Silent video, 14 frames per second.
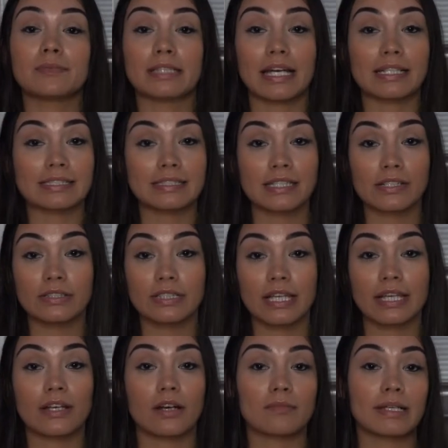a lot of
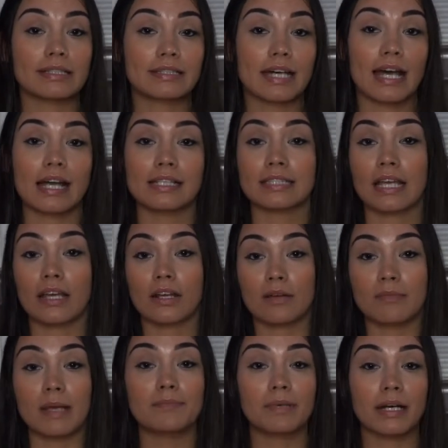cellulite on my thighs and on
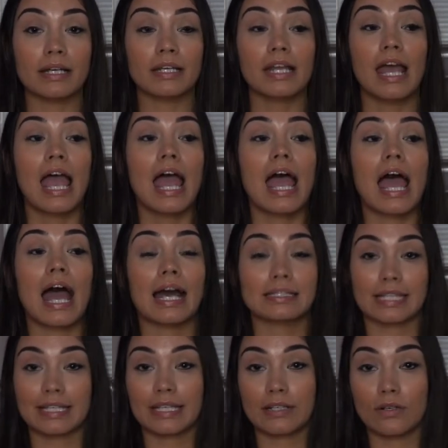my butt as
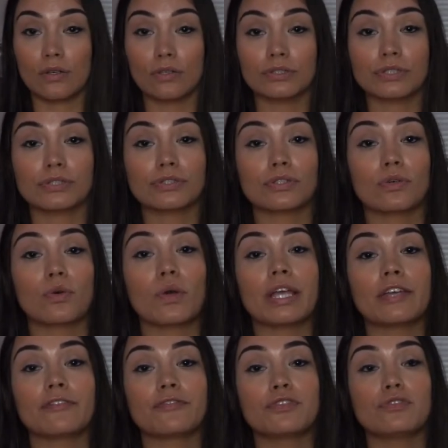I get older. So
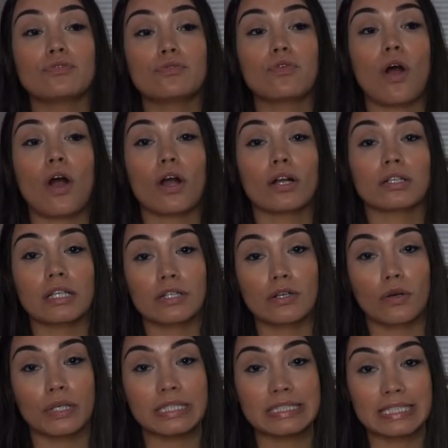if you are going to
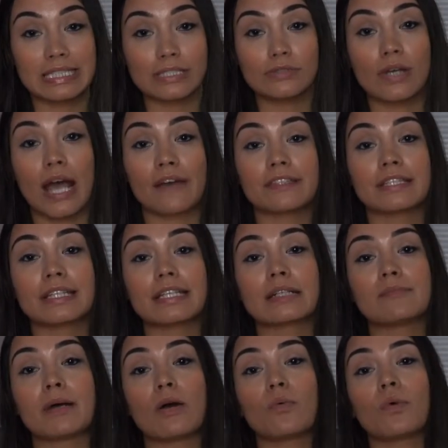go into this, you have to think
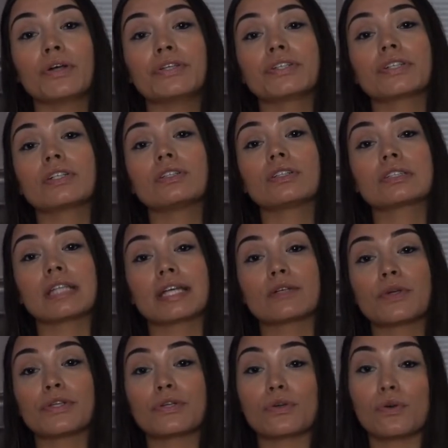about what you're going to look like
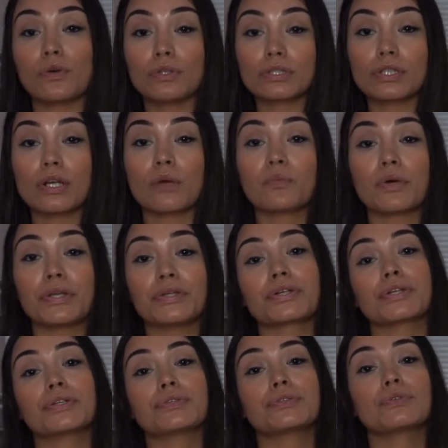when you're older and what you're
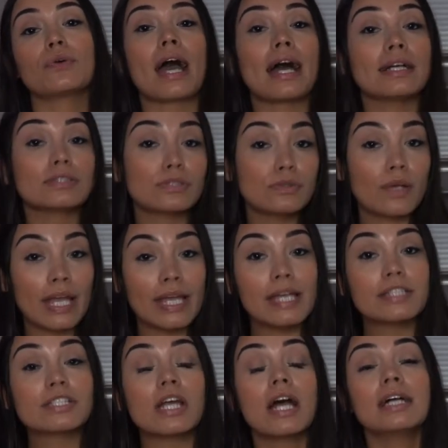going to do as you
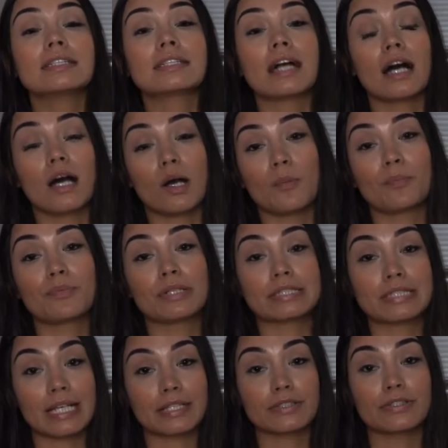age to help
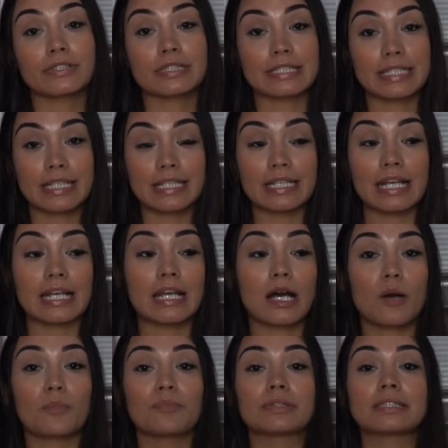protect your skin and
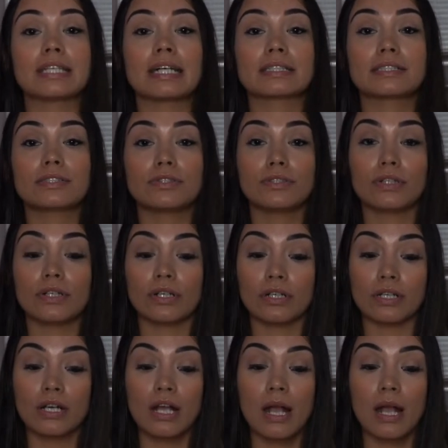help protect your